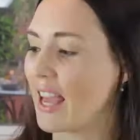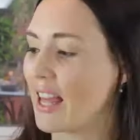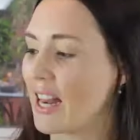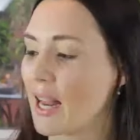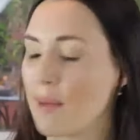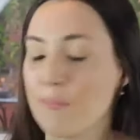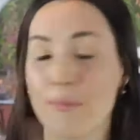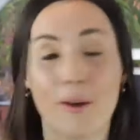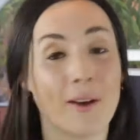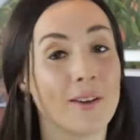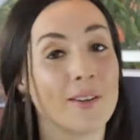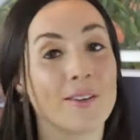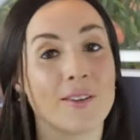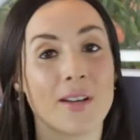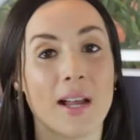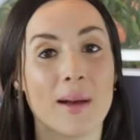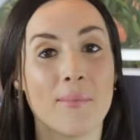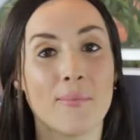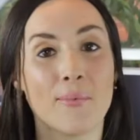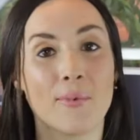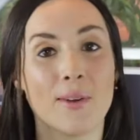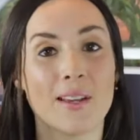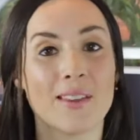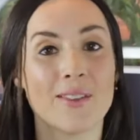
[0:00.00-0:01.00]
And I partnered
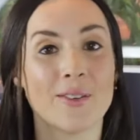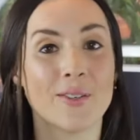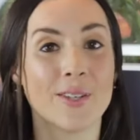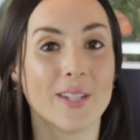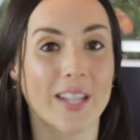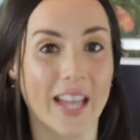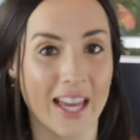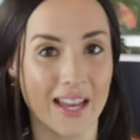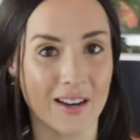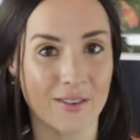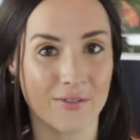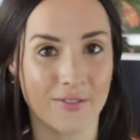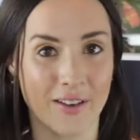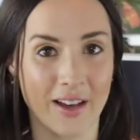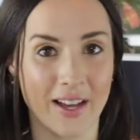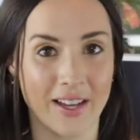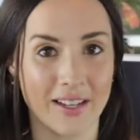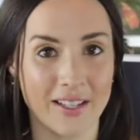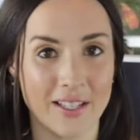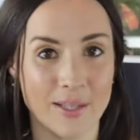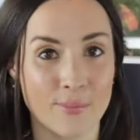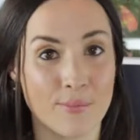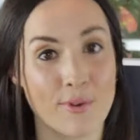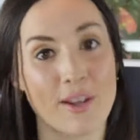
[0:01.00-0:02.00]
up with
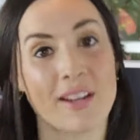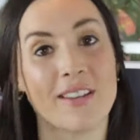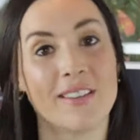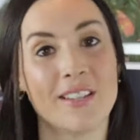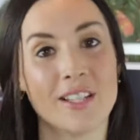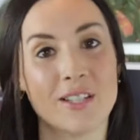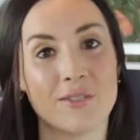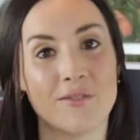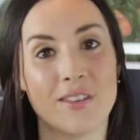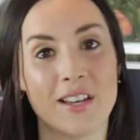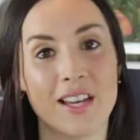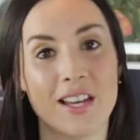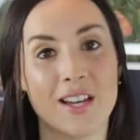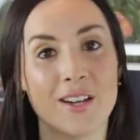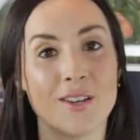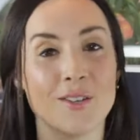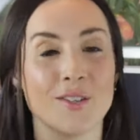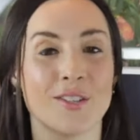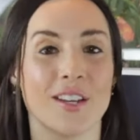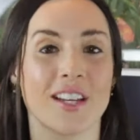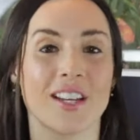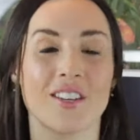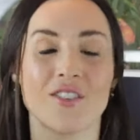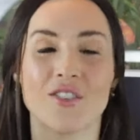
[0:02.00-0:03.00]
Organifi to bring you this video
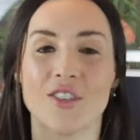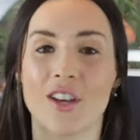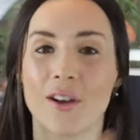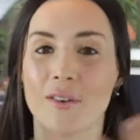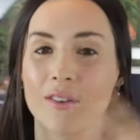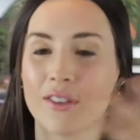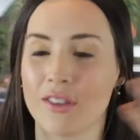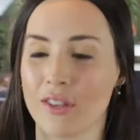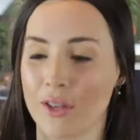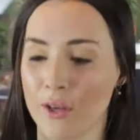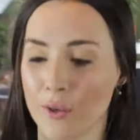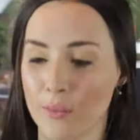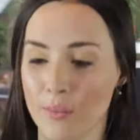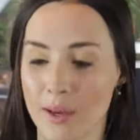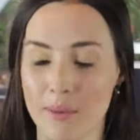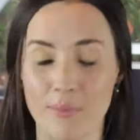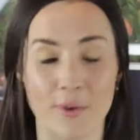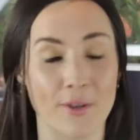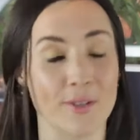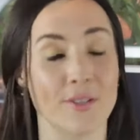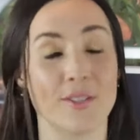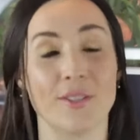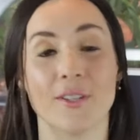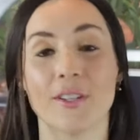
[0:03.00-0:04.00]
so I can share with you my
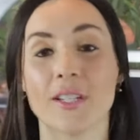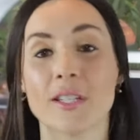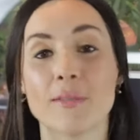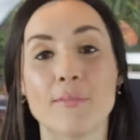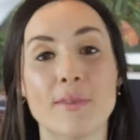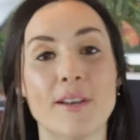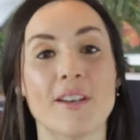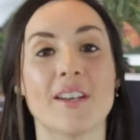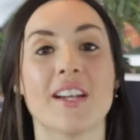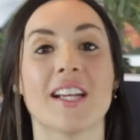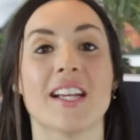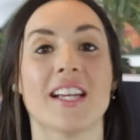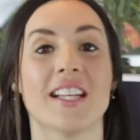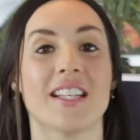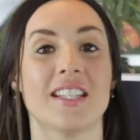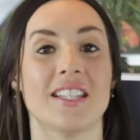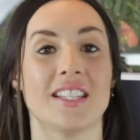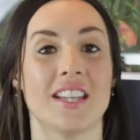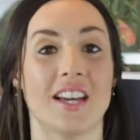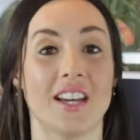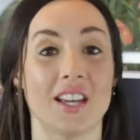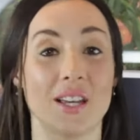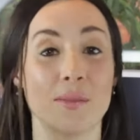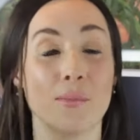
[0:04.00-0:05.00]
personal
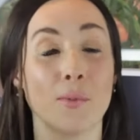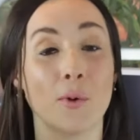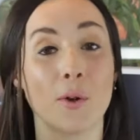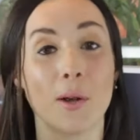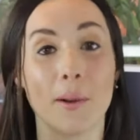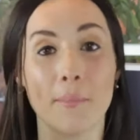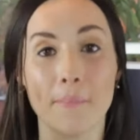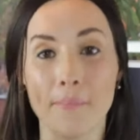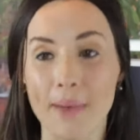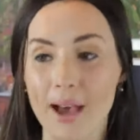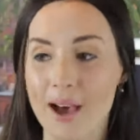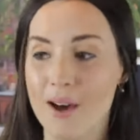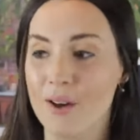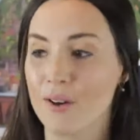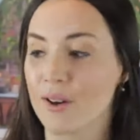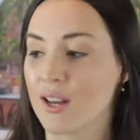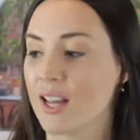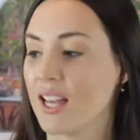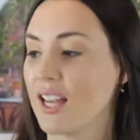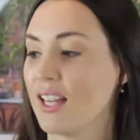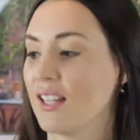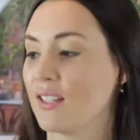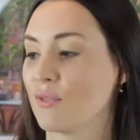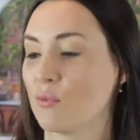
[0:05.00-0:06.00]
experience, tell you more about
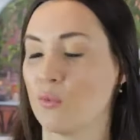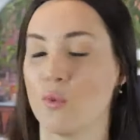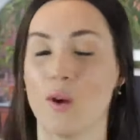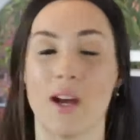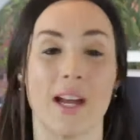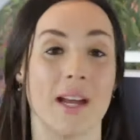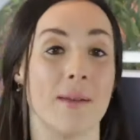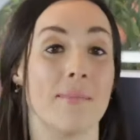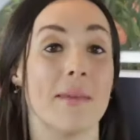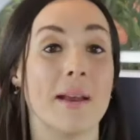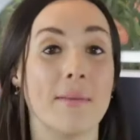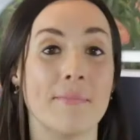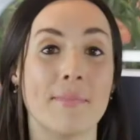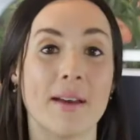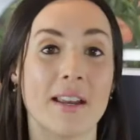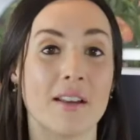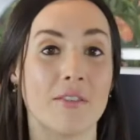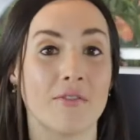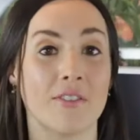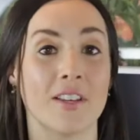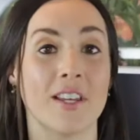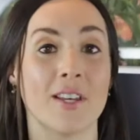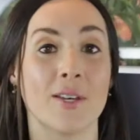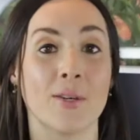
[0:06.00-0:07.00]
it, why it might
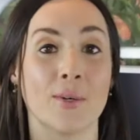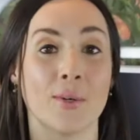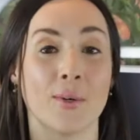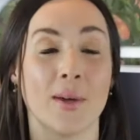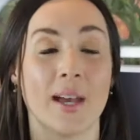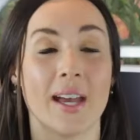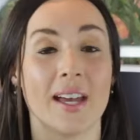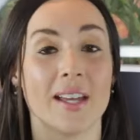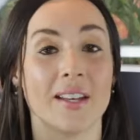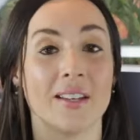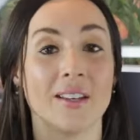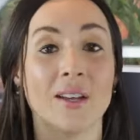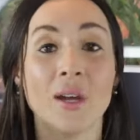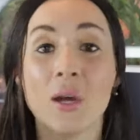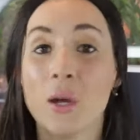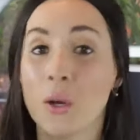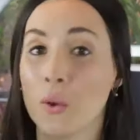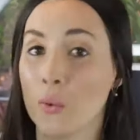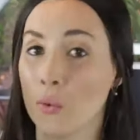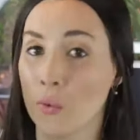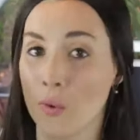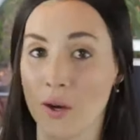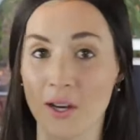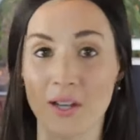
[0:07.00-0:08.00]
benefit you, and
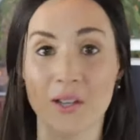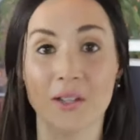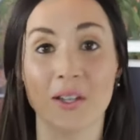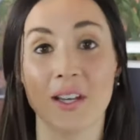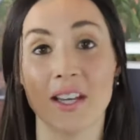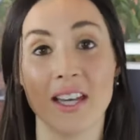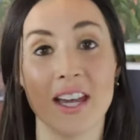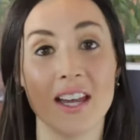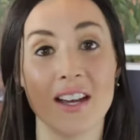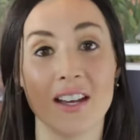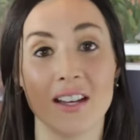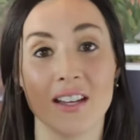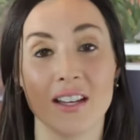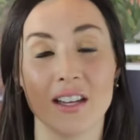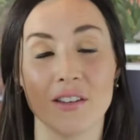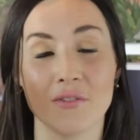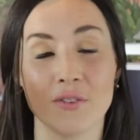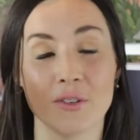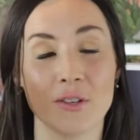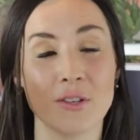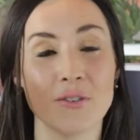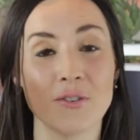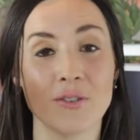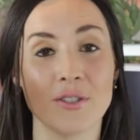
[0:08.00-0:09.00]
where you can get it
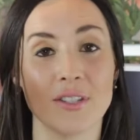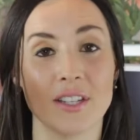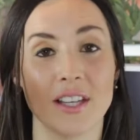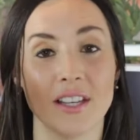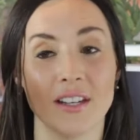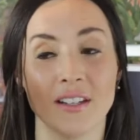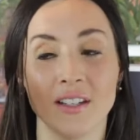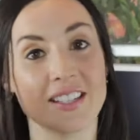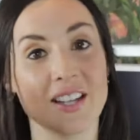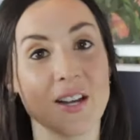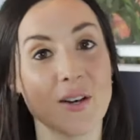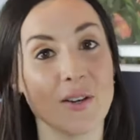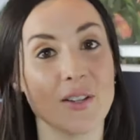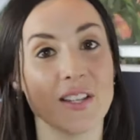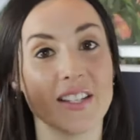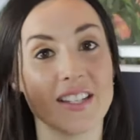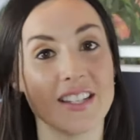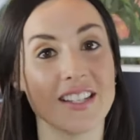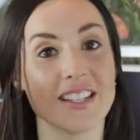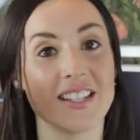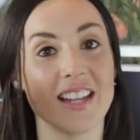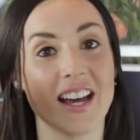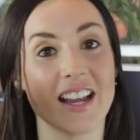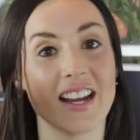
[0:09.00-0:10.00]
if you're interested. No,
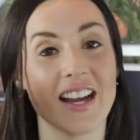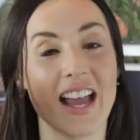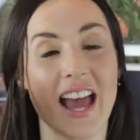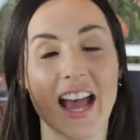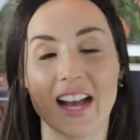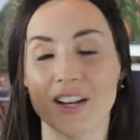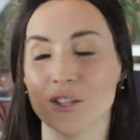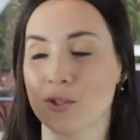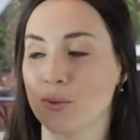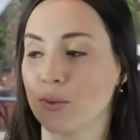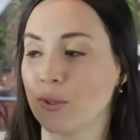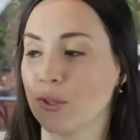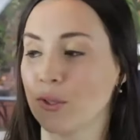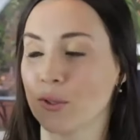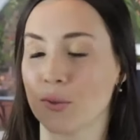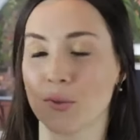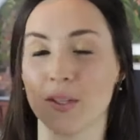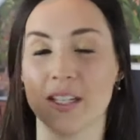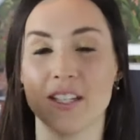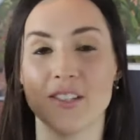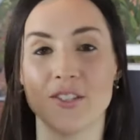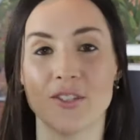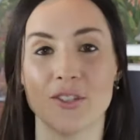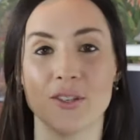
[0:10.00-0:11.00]
this is not an actual
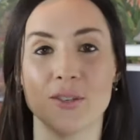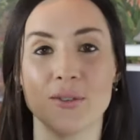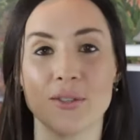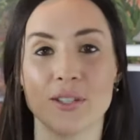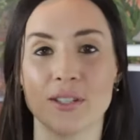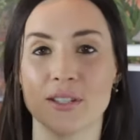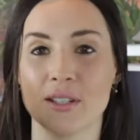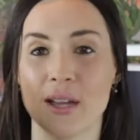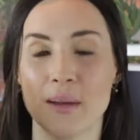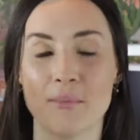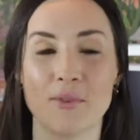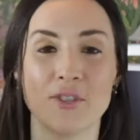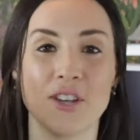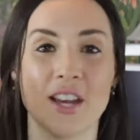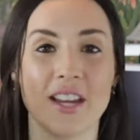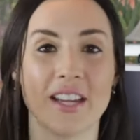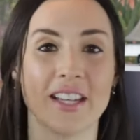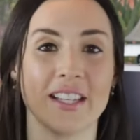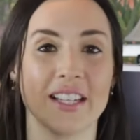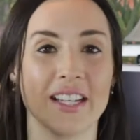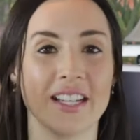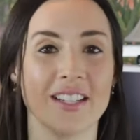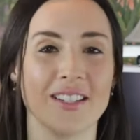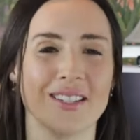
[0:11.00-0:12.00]
green juice. I'm
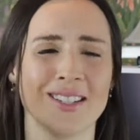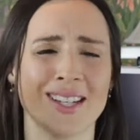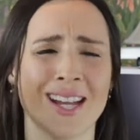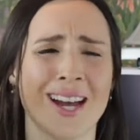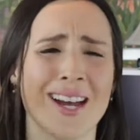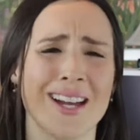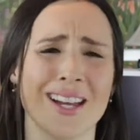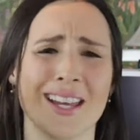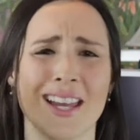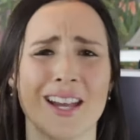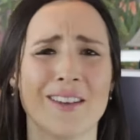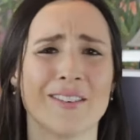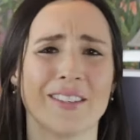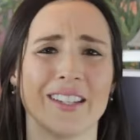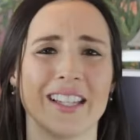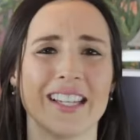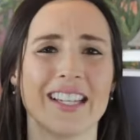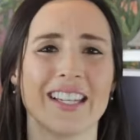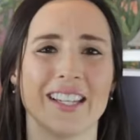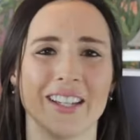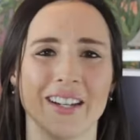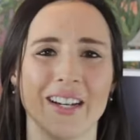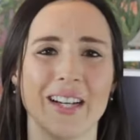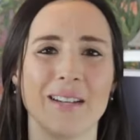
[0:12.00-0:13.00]
shaking it, you can't really
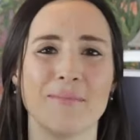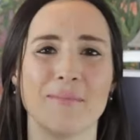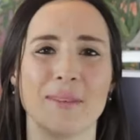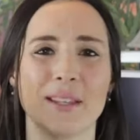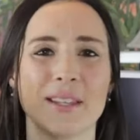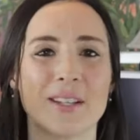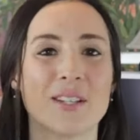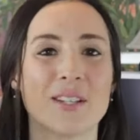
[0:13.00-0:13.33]
hear it, but